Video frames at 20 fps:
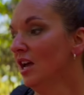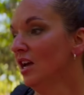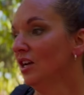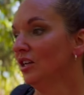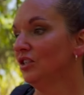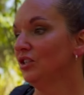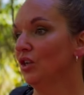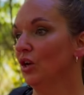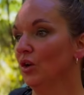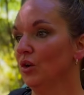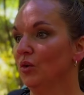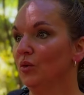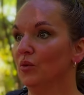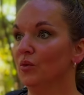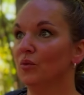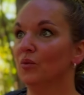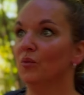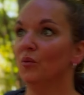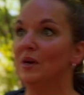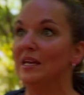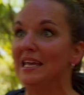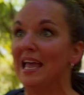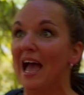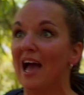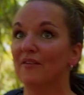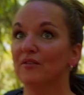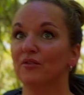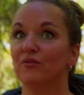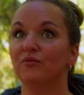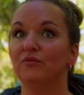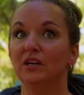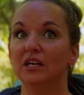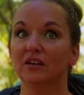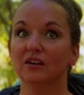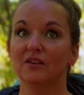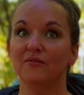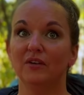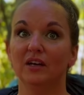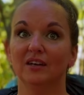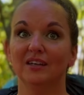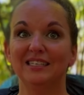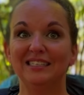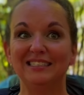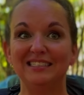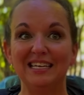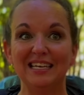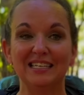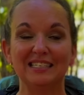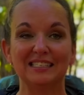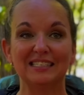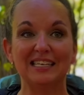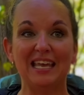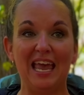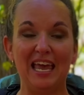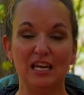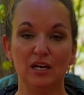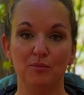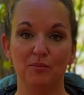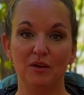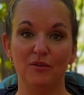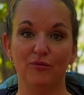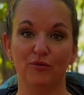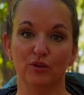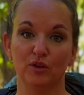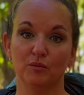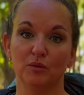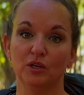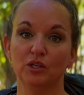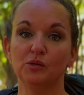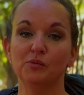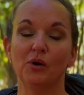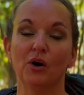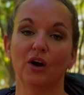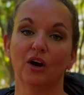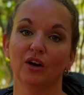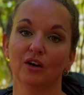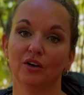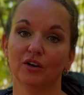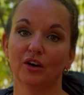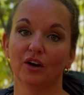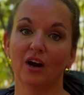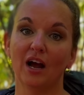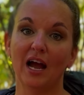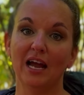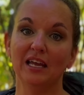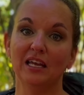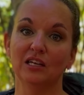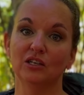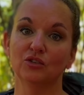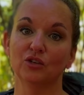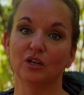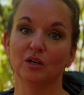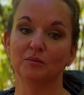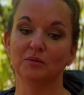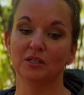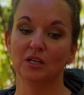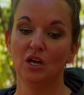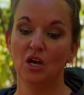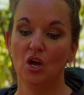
So we have a very, very dense canopy for the most part on our hiking trips.